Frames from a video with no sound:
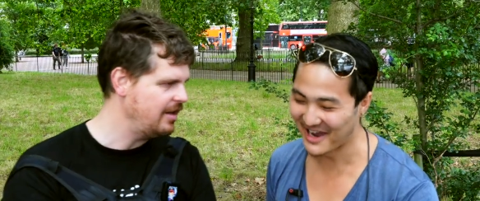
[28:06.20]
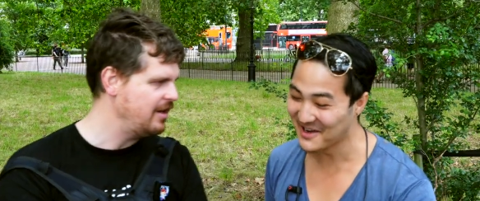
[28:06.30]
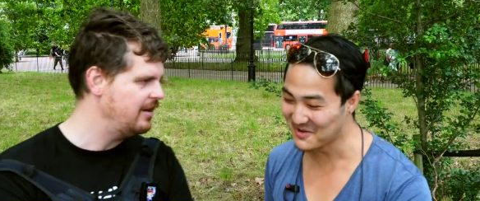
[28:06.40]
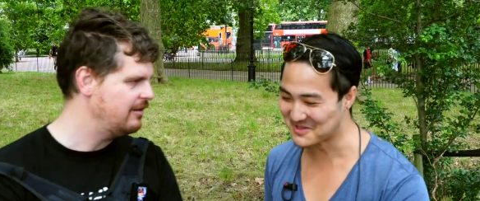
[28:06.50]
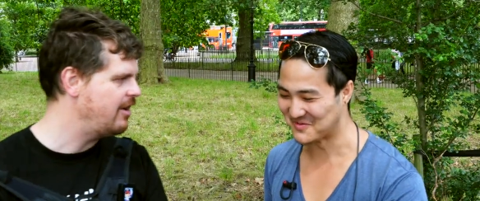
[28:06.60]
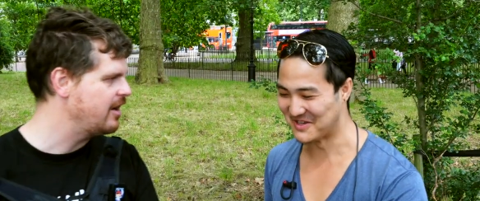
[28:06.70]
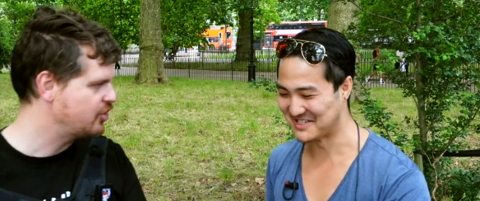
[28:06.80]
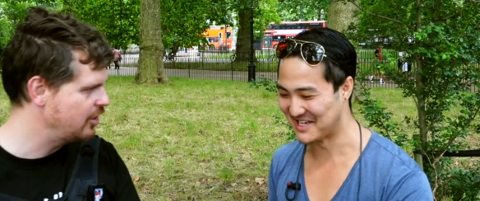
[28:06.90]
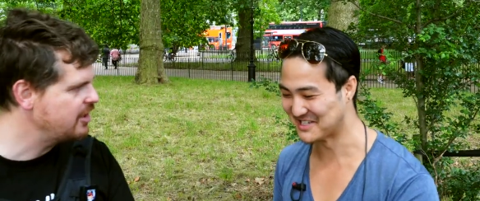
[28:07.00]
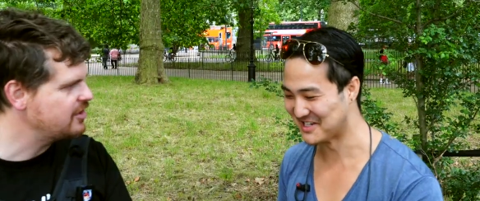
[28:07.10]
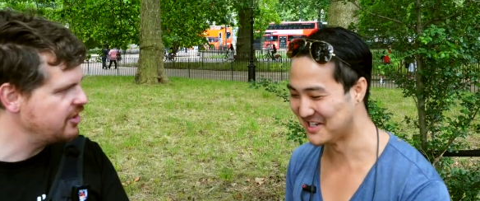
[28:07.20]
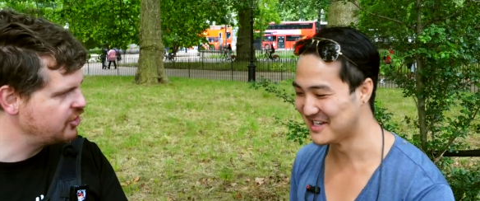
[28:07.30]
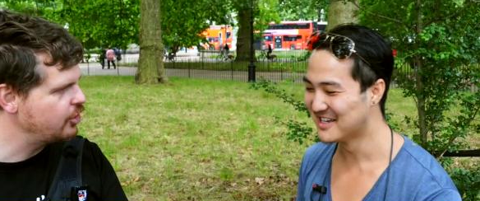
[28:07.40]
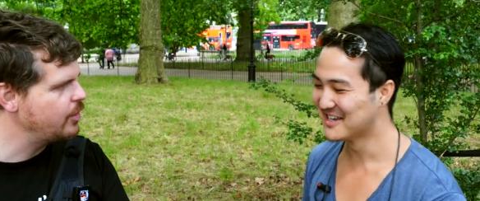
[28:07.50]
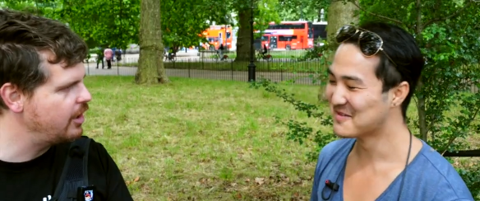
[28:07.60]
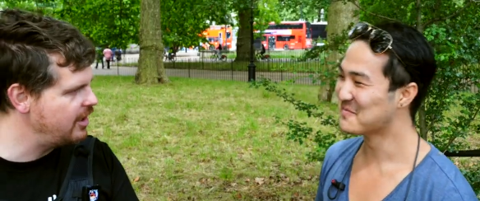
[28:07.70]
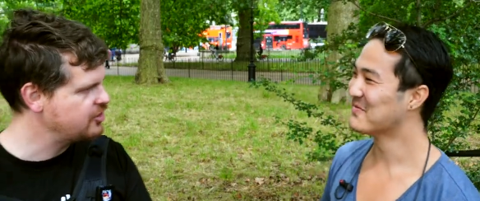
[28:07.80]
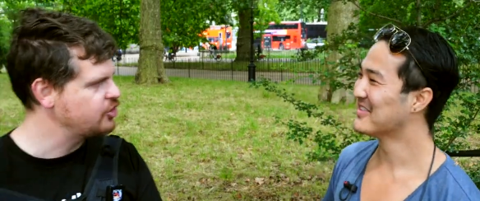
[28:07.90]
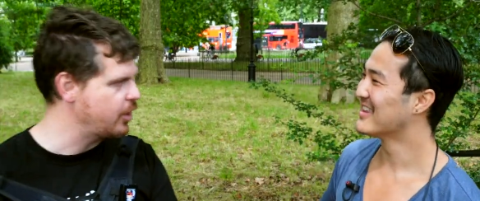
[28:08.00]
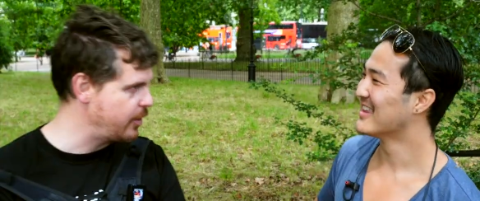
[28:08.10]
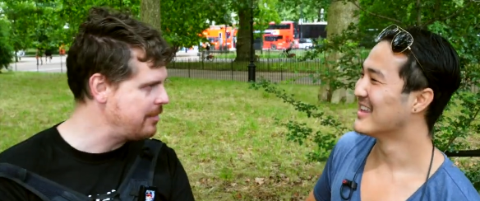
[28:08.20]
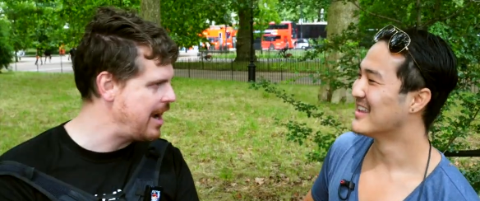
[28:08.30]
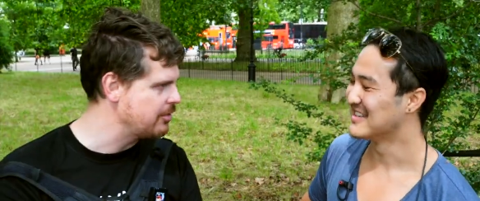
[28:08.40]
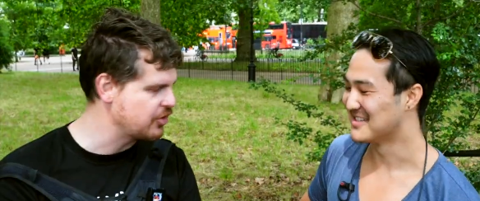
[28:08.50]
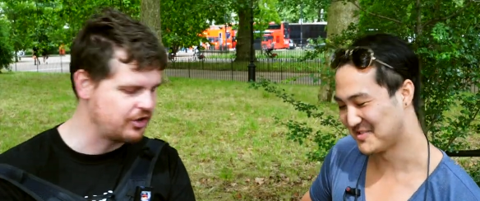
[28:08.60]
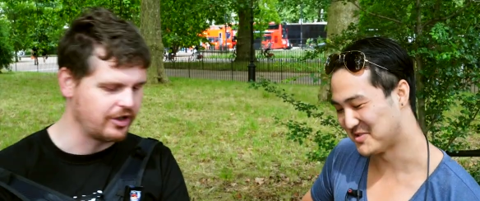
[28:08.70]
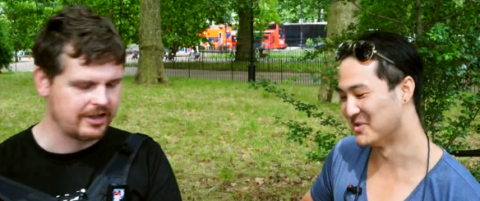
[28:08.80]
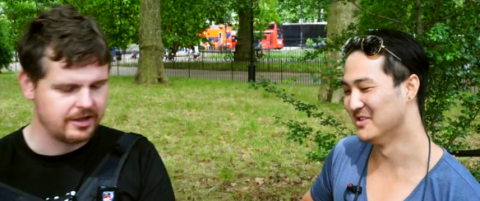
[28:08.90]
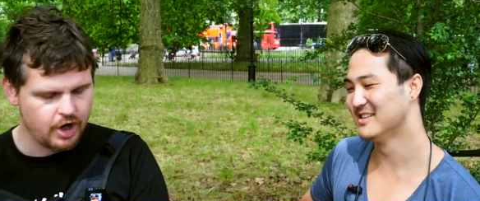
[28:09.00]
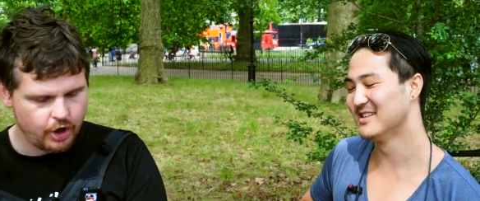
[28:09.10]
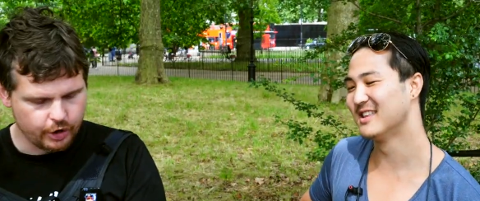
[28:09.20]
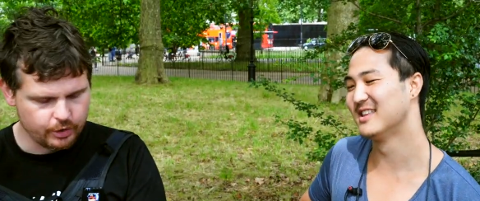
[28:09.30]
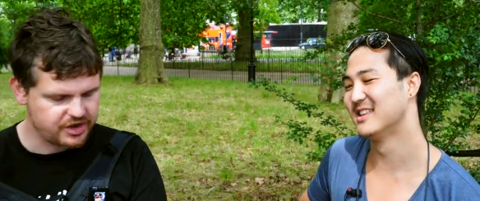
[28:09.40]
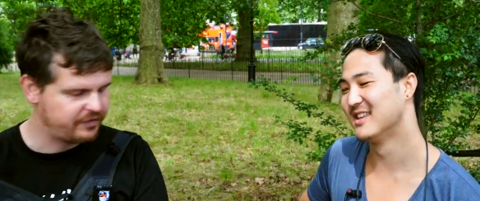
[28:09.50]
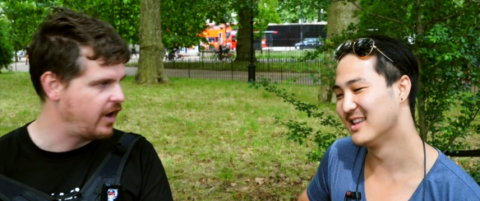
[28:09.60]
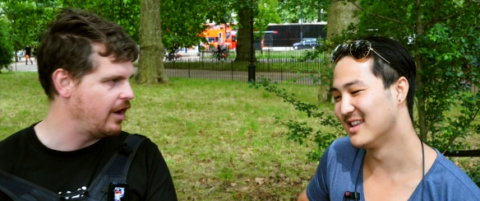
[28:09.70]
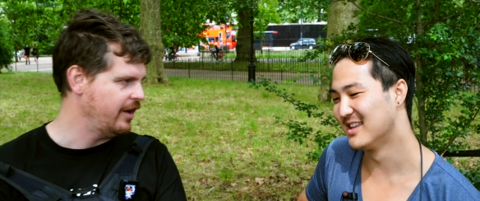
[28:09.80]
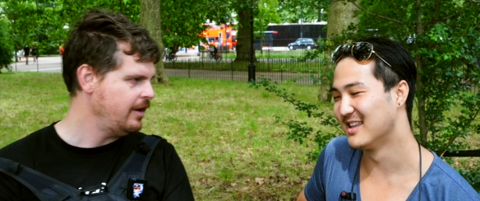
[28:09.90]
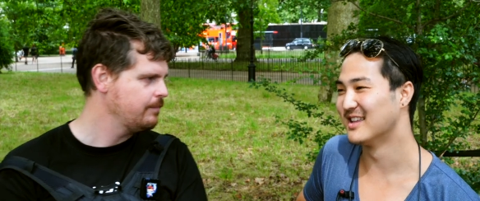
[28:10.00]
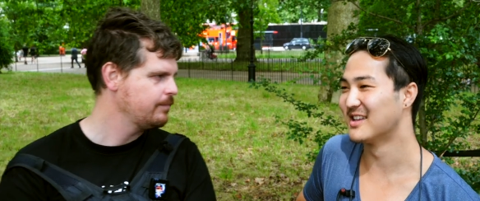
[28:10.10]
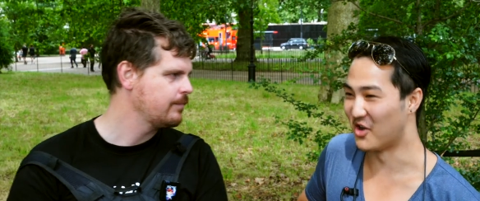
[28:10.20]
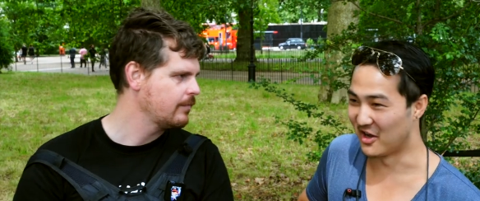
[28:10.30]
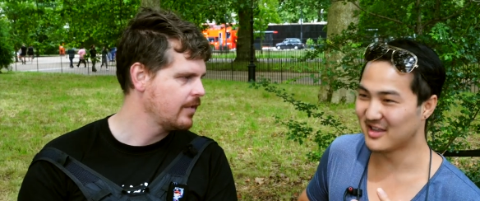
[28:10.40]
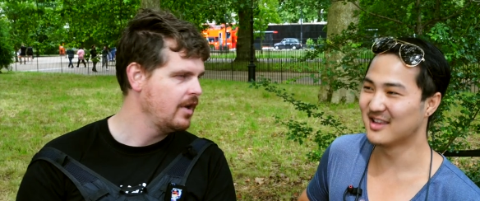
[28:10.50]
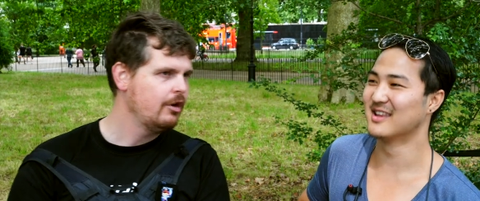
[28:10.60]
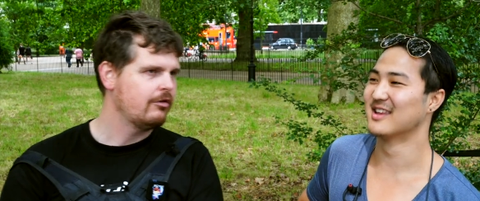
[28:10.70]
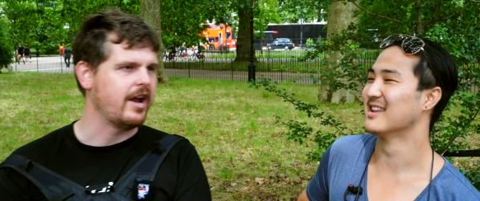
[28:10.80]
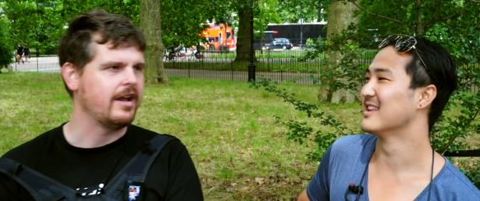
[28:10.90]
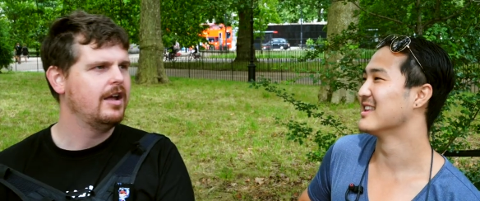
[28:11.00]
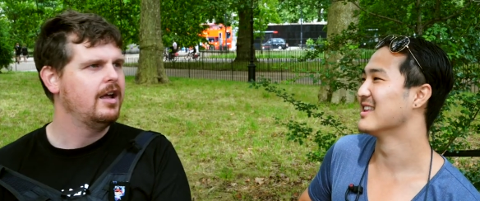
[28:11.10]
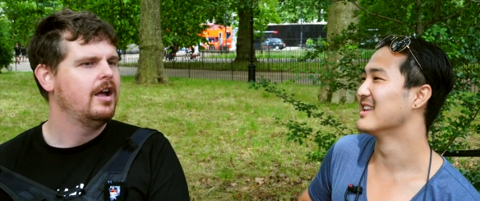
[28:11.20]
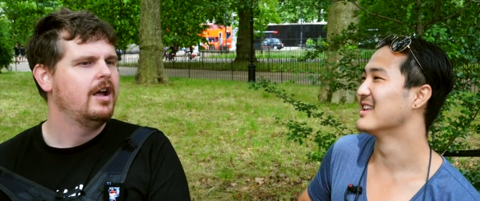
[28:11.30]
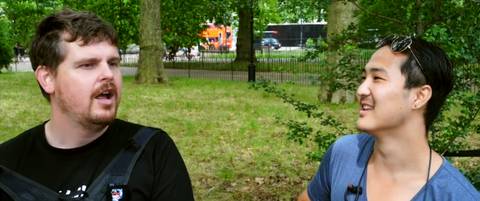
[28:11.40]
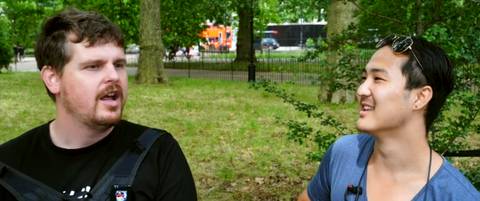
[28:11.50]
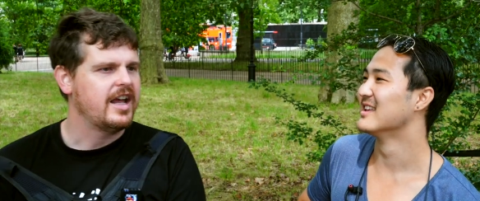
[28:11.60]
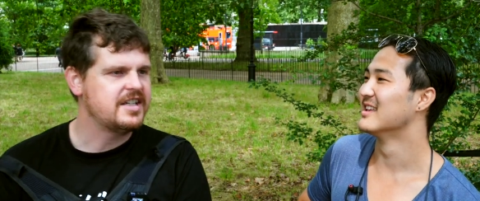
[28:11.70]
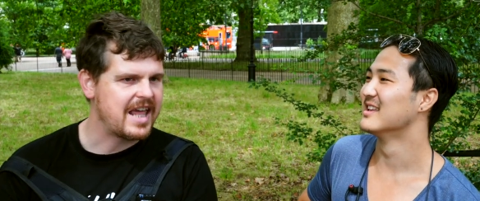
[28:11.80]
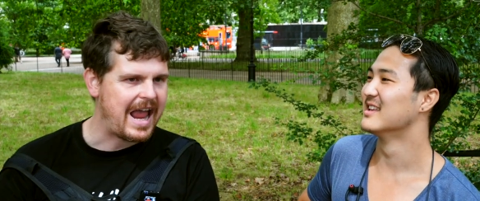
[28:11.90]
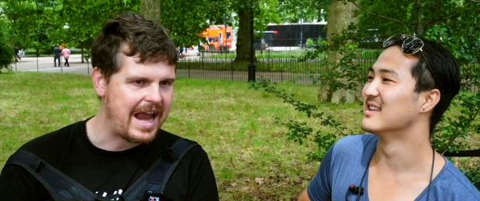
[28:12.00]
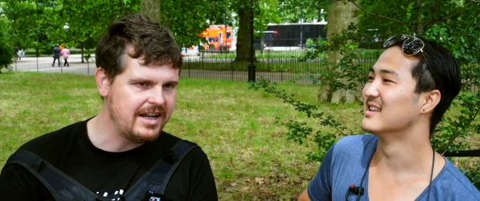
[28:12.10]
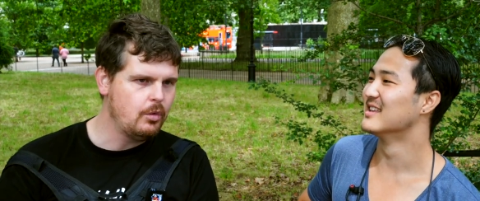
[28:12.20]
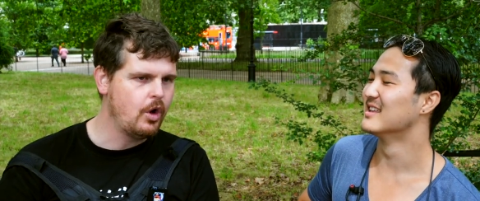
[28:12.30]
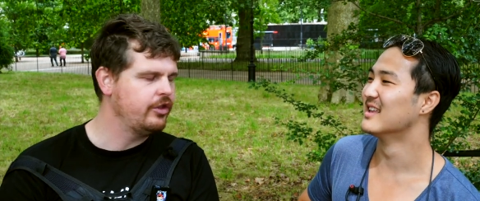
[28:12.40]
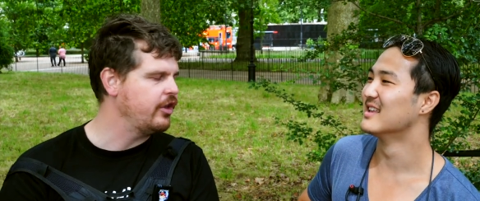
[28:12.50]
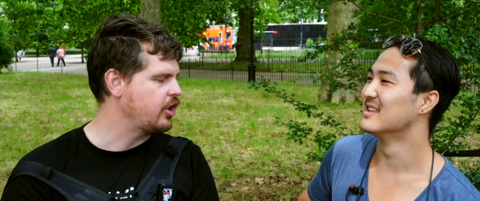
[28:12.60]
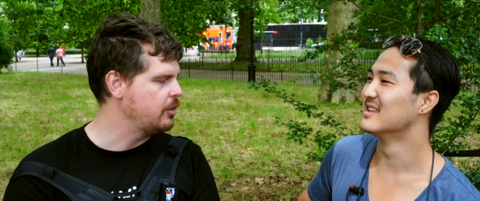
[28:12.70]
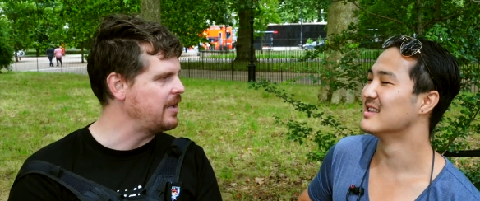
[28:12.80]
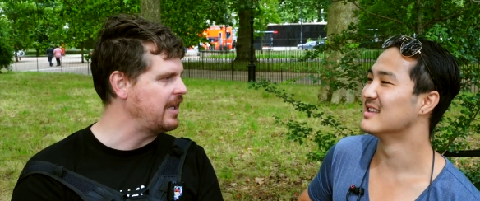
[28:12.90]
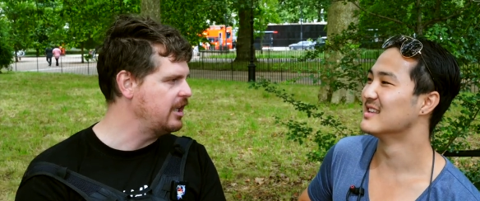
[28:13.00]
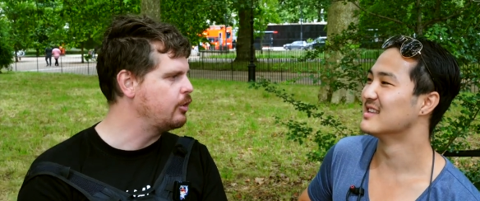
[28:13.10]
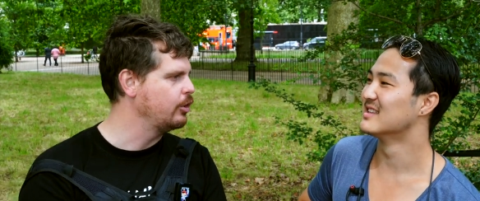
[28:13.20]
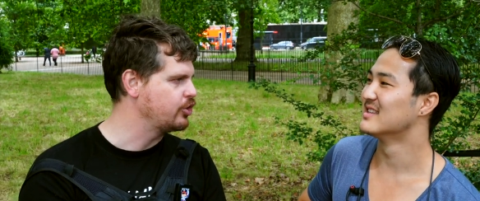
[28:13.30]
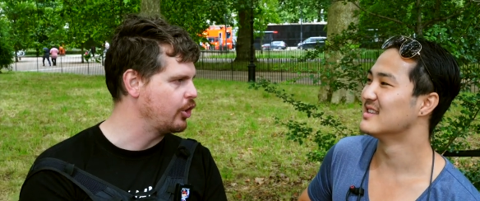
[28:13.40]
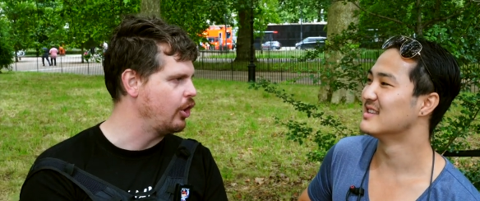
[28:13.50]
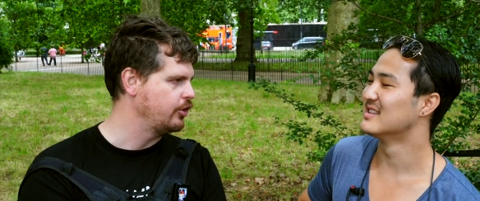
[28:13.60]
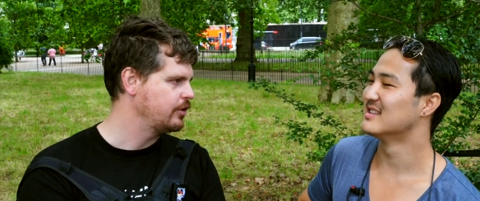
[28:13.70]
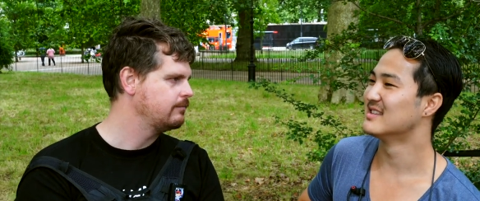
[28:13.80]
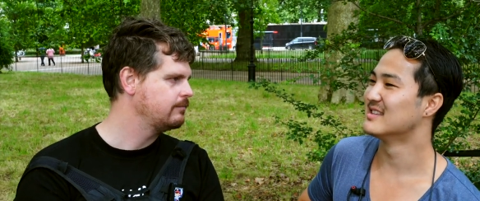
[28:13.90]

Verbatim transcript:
Speaker 1: let, I know this. Right, so let, let's, do a, let's do a quick Bible study. God. Who's the Father? God. Right. Is there anyone that can be equal to God?